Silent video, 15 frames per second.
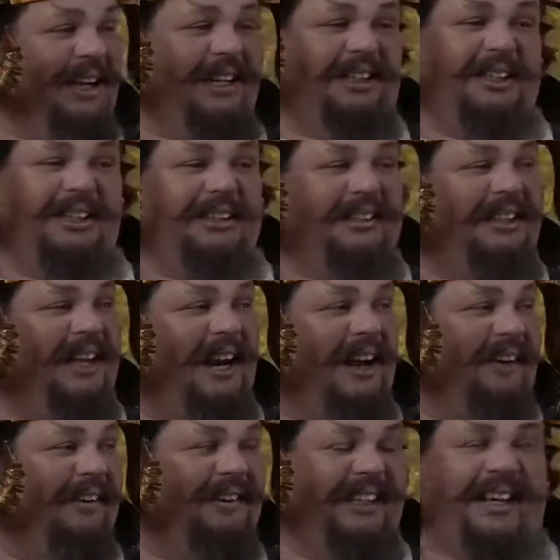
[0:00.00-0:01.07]
looting
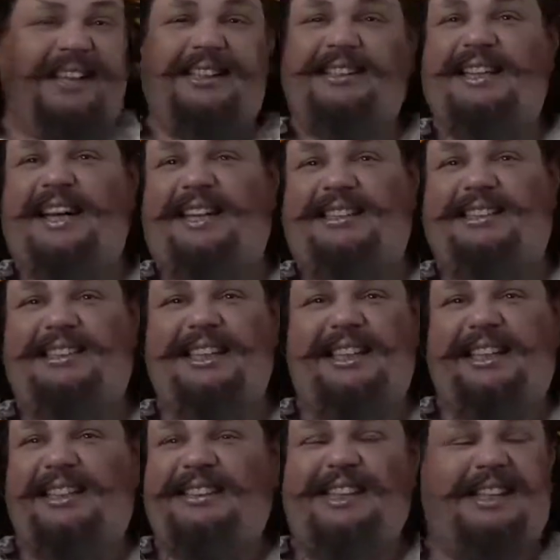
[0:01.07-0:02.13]
around, eating their
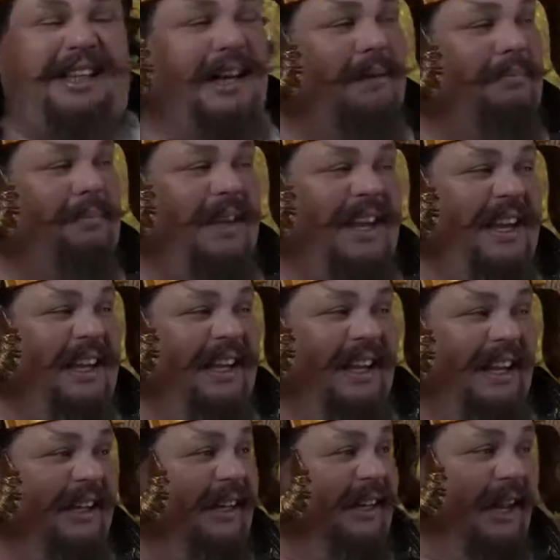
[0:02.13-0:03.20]
cheese and their
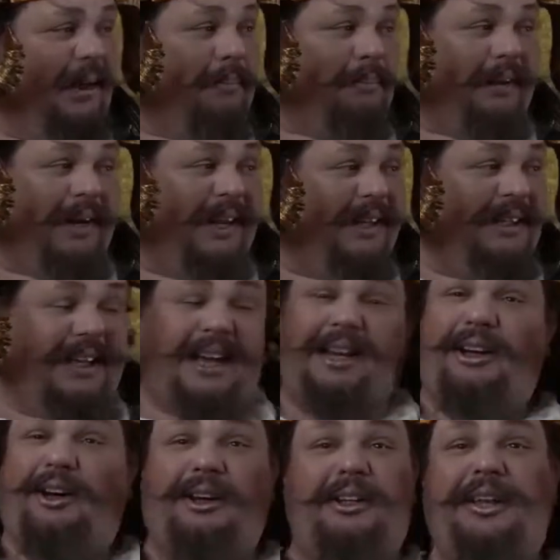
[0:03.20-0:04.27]
bacon and their bread and
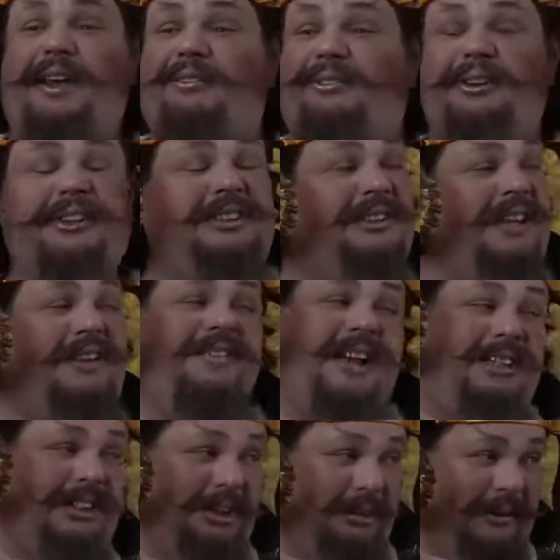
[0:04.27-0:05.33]
all their fruits and
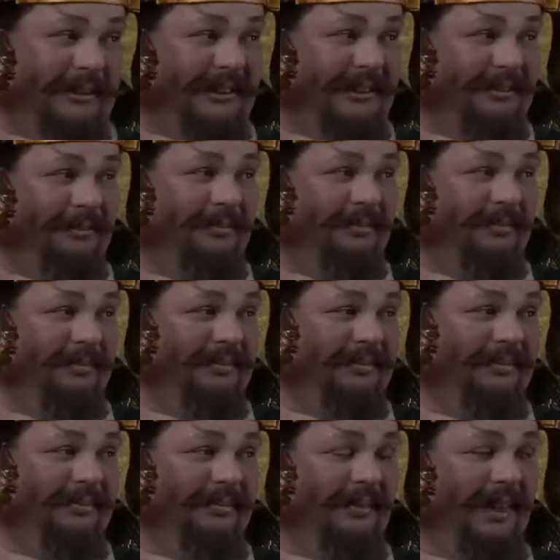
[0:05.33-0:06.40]
vegetables.
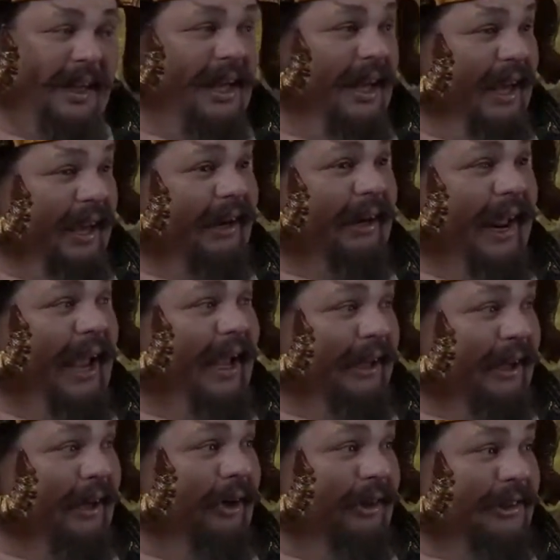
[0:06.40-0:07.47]
Right,
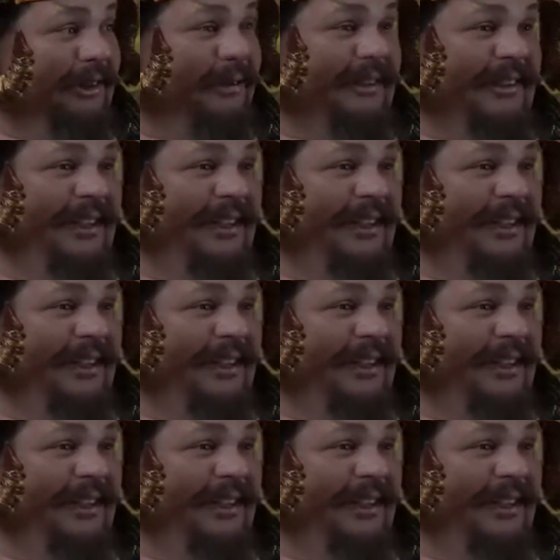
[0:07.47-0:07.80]
no, she wasn't